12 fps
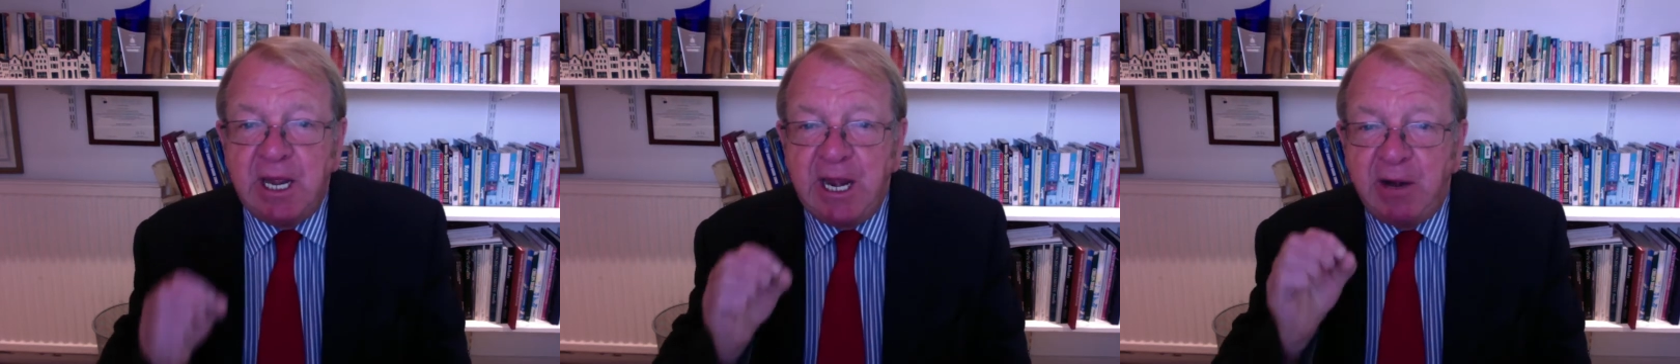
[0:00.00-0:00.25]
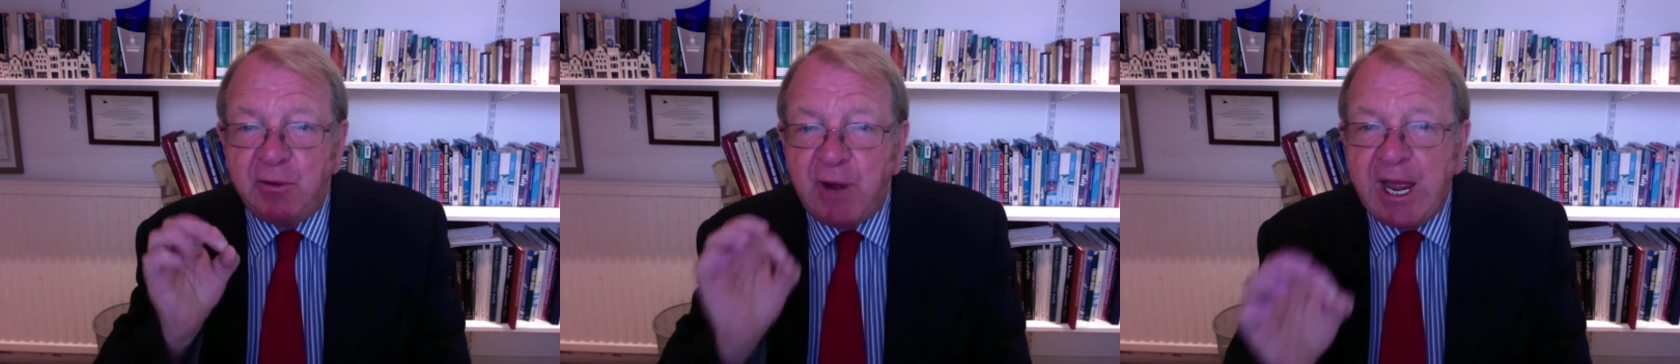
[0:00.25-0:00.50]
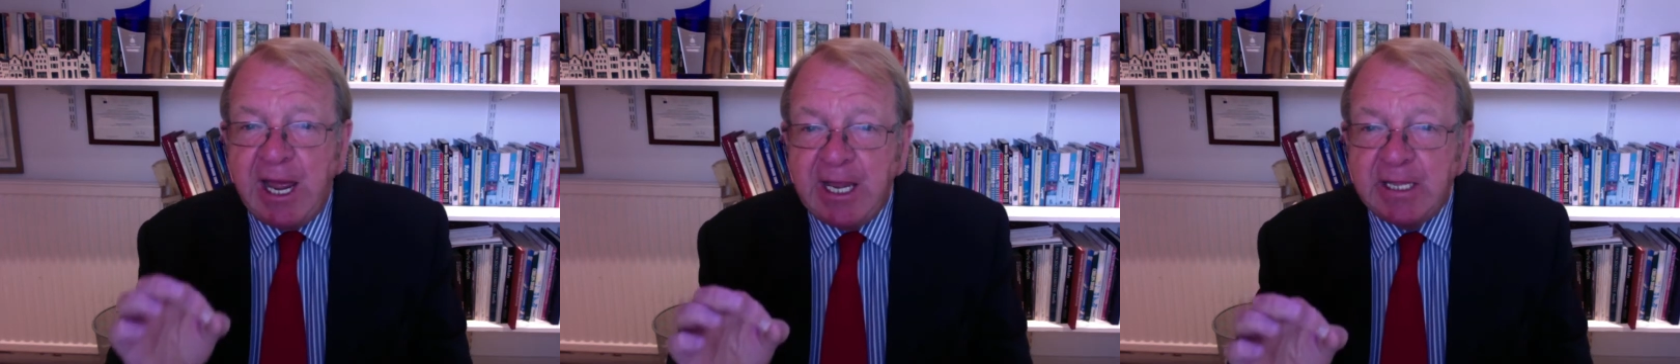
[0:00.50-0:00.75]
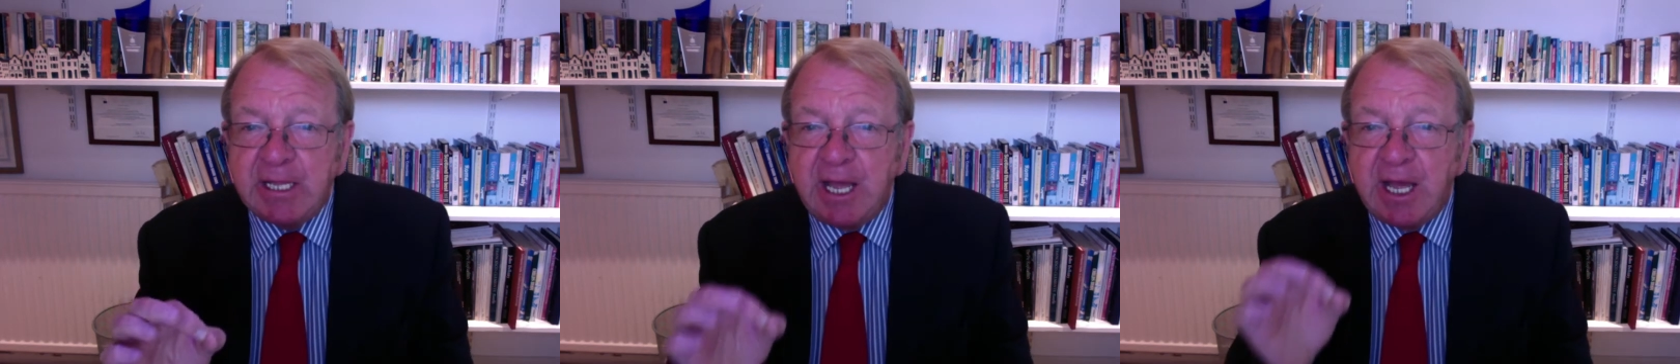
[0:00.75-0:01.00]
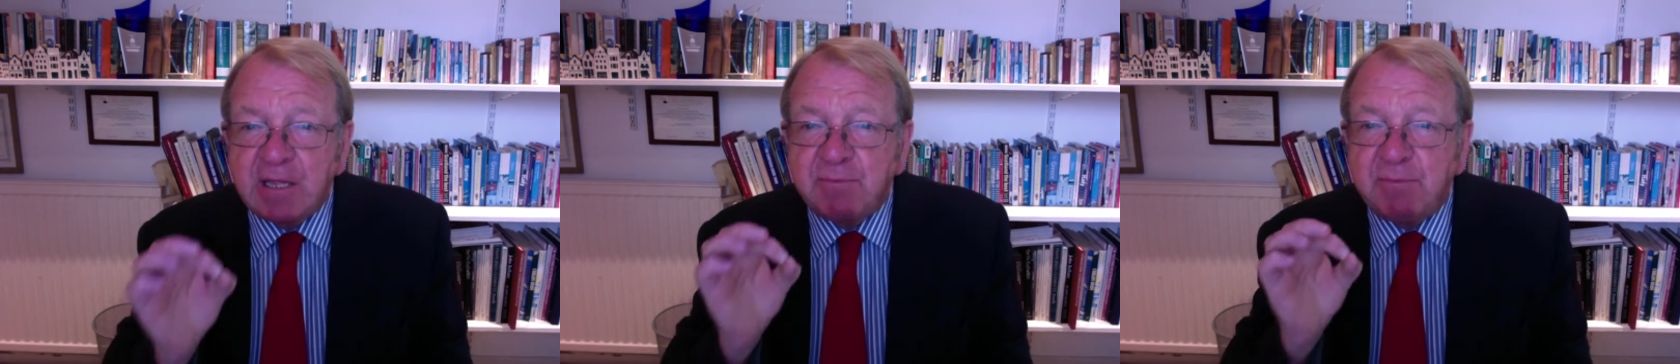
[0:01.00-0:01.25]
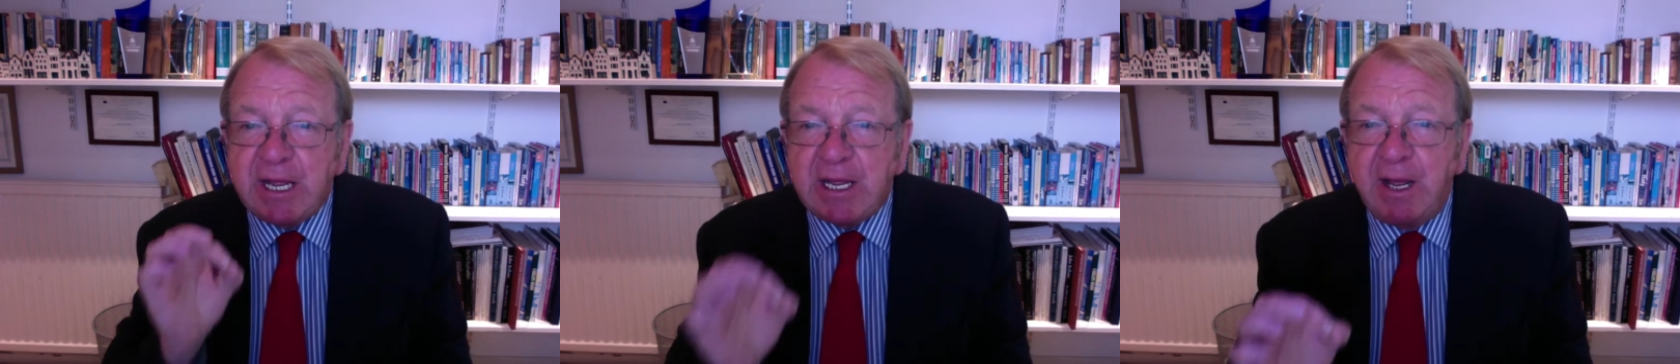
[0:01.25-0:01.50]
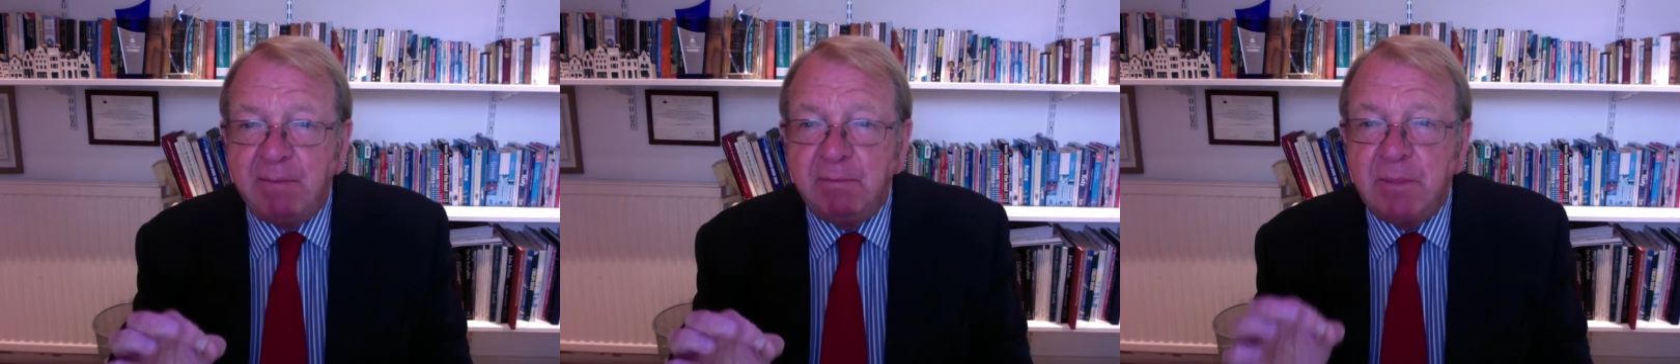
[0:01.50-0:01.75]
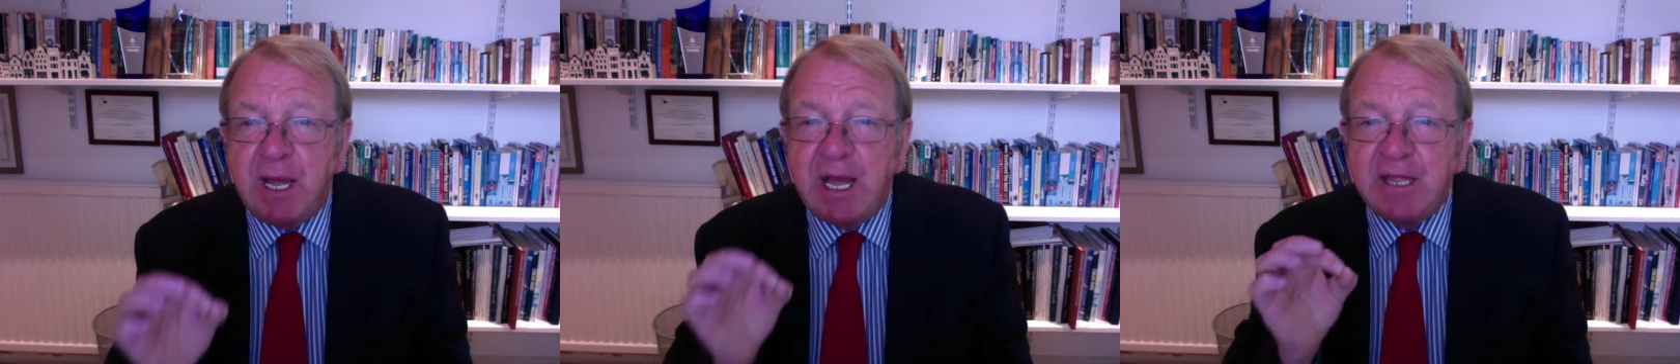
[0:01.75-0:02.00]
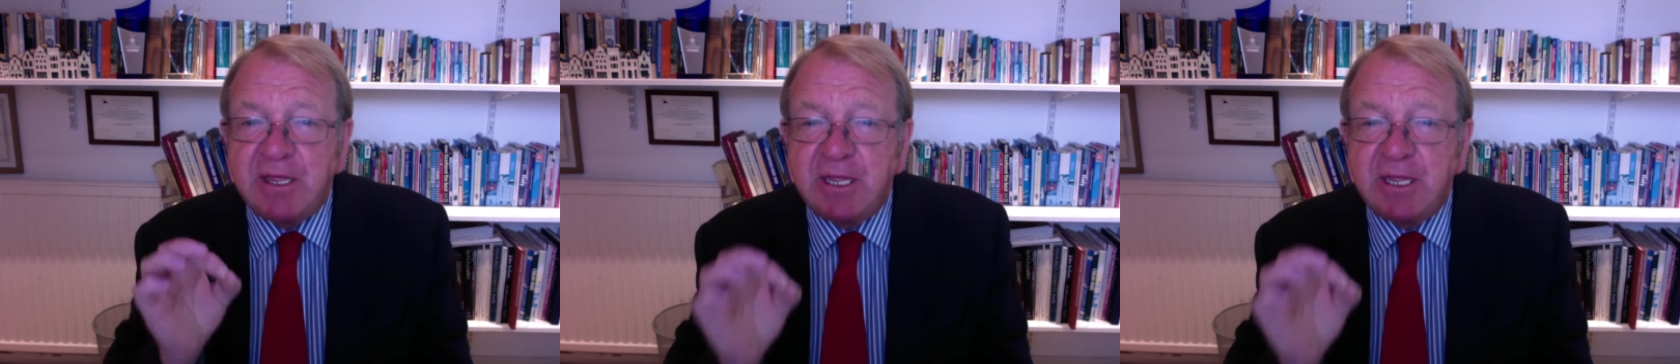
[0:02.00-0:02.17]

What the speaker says: Iran has become a